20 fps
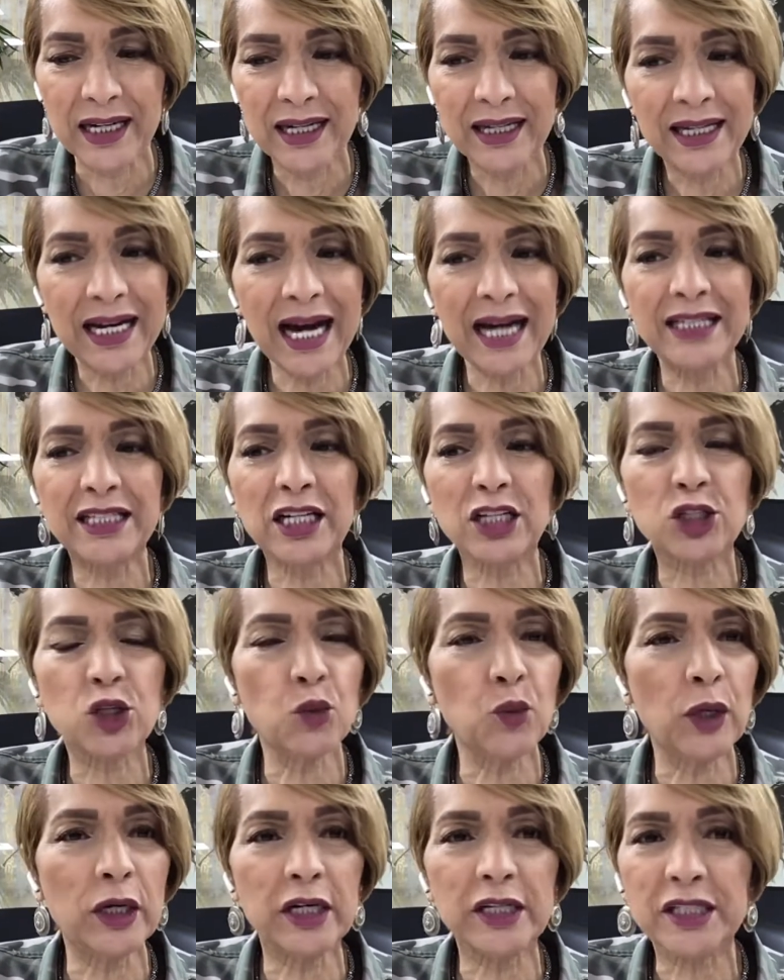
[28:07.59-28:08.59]
God doesn't
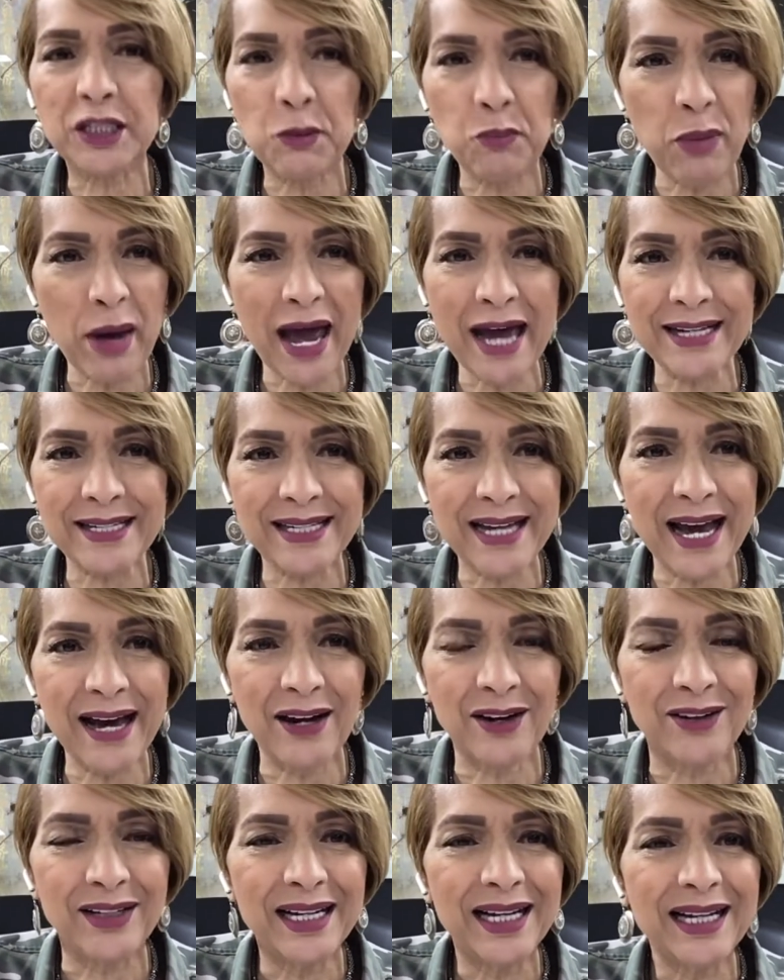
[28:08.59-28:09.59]
want us to pass
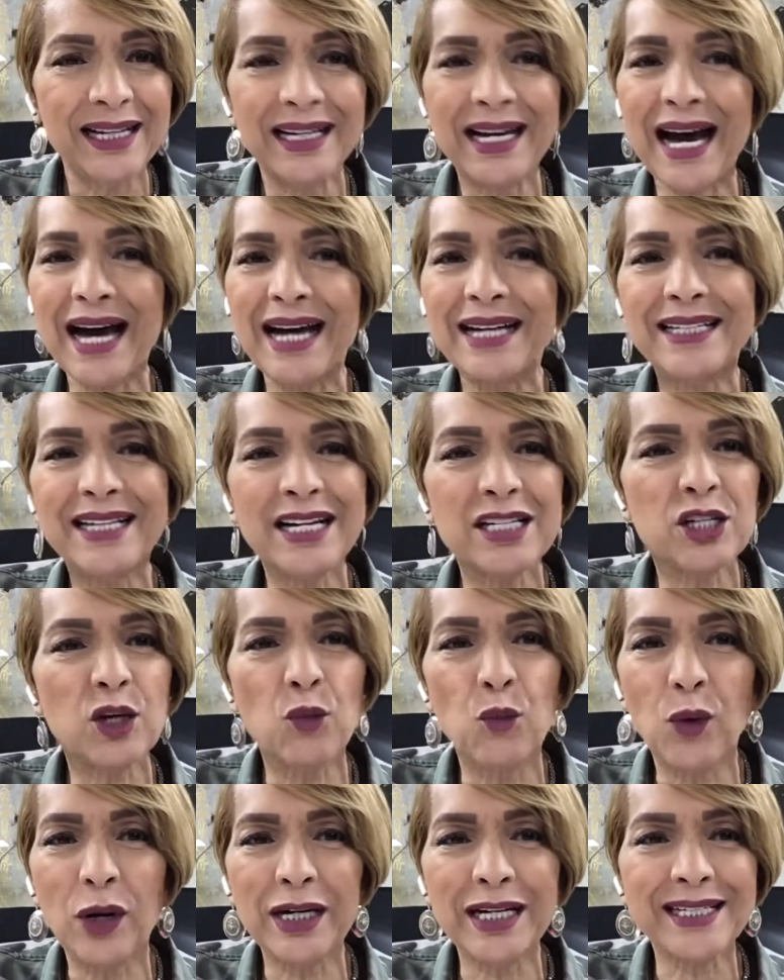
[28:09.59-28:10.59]
out. God doesn't
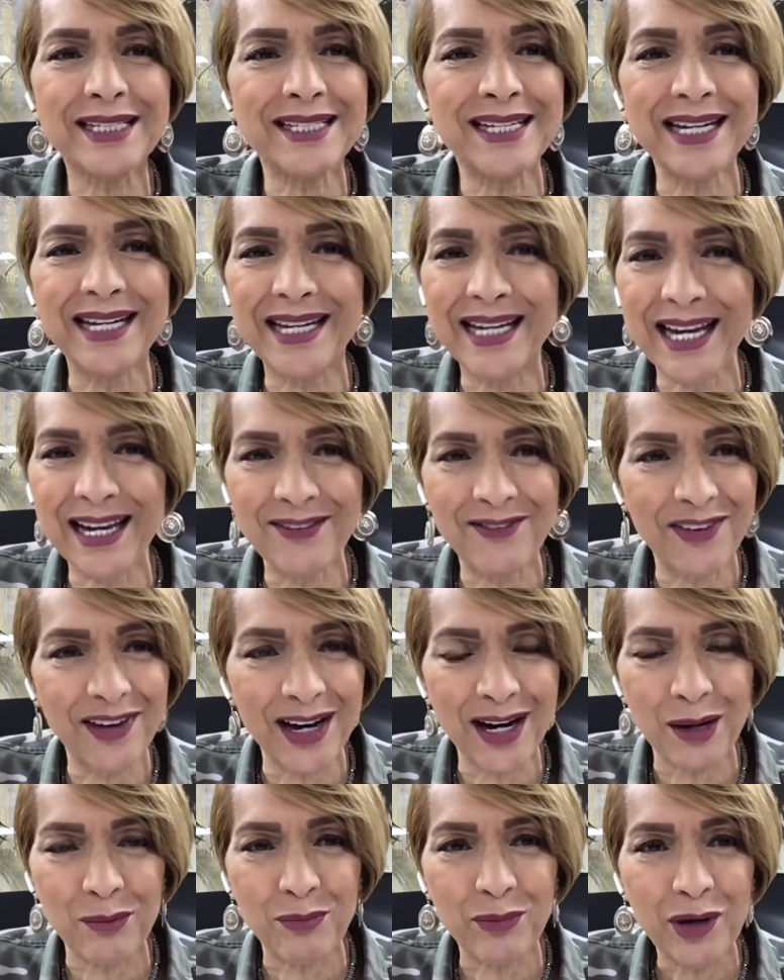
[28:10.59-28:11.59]
want us to give
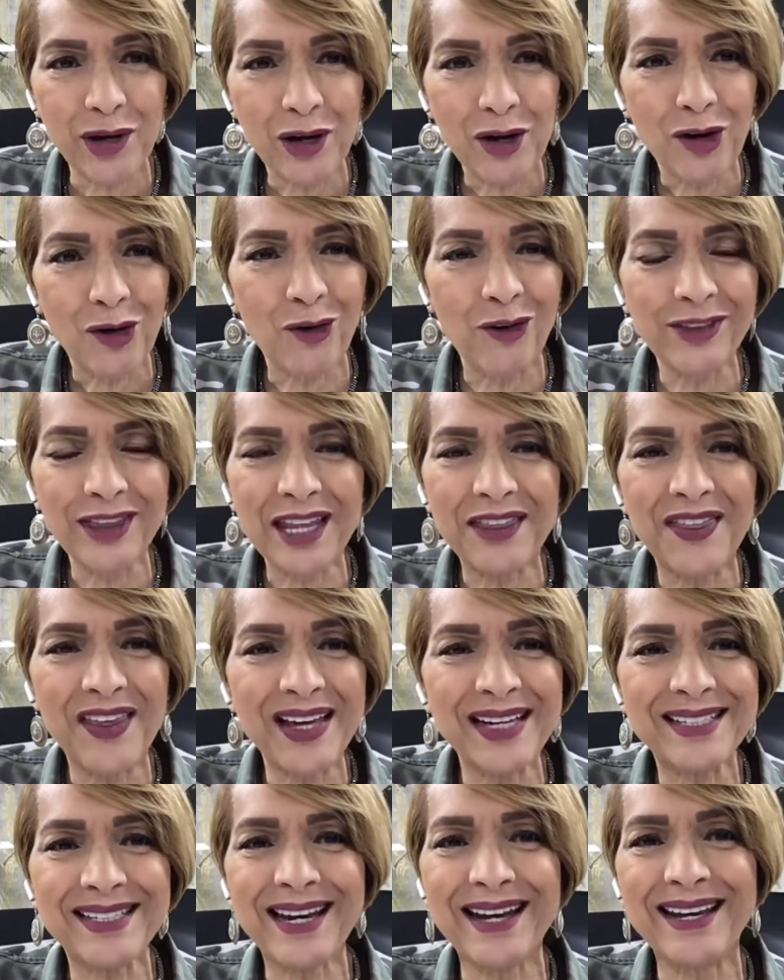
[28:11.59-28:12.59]
up on the
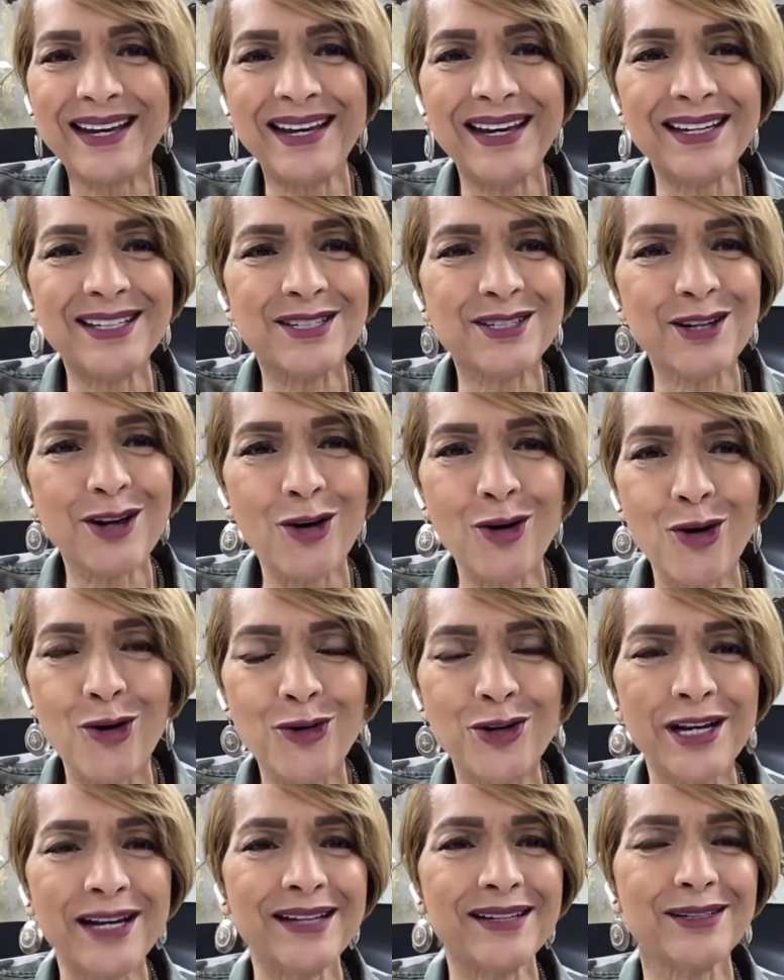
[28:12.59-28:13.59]
things that he has told
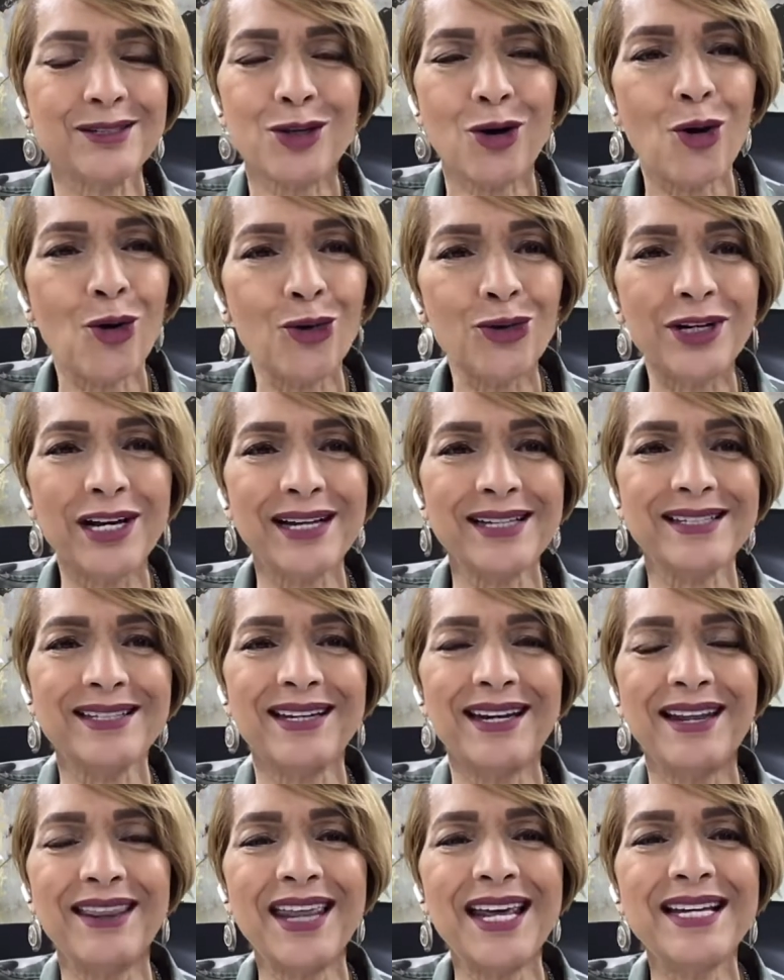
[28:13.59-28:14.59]
us, told us and
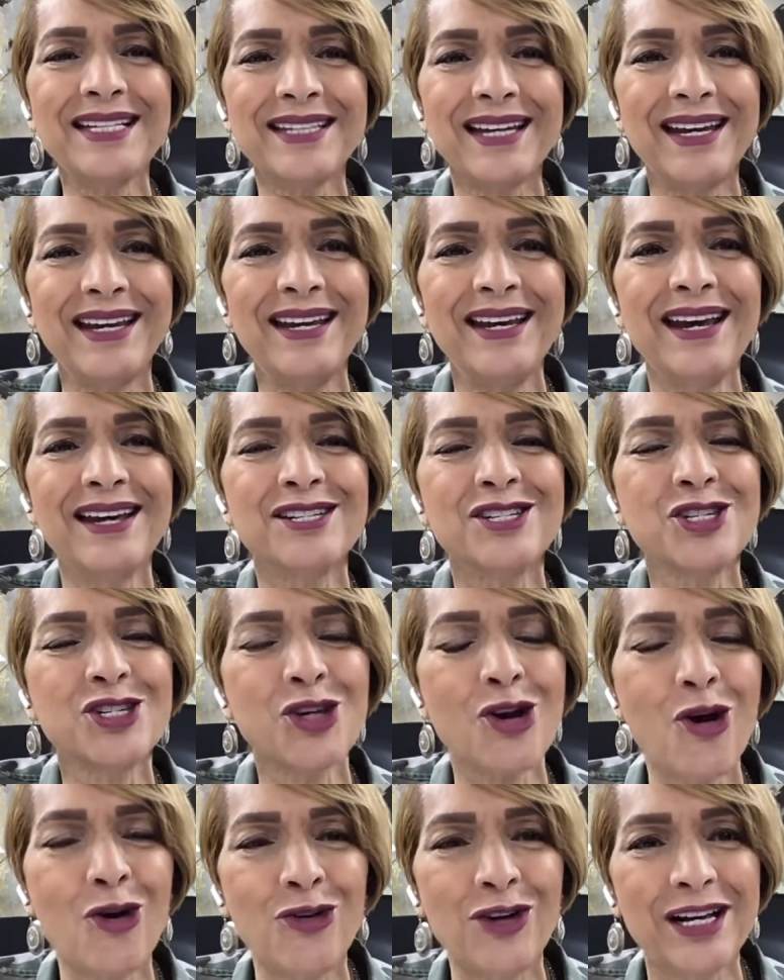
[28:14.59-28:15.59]
the things that he has
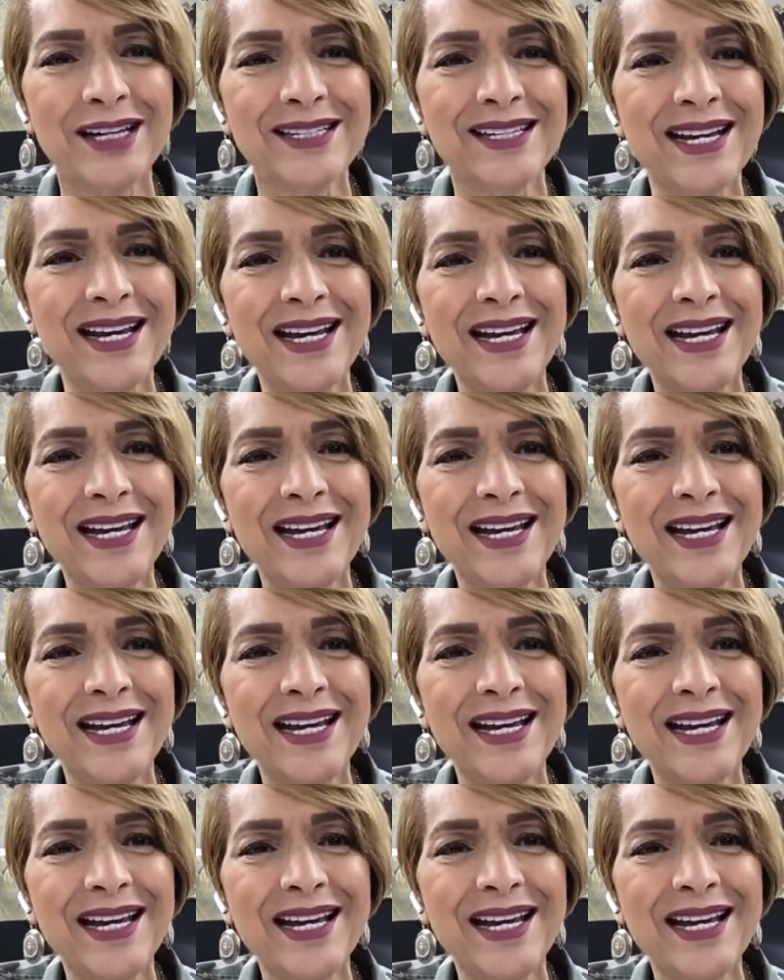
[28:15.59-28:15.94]
shown us.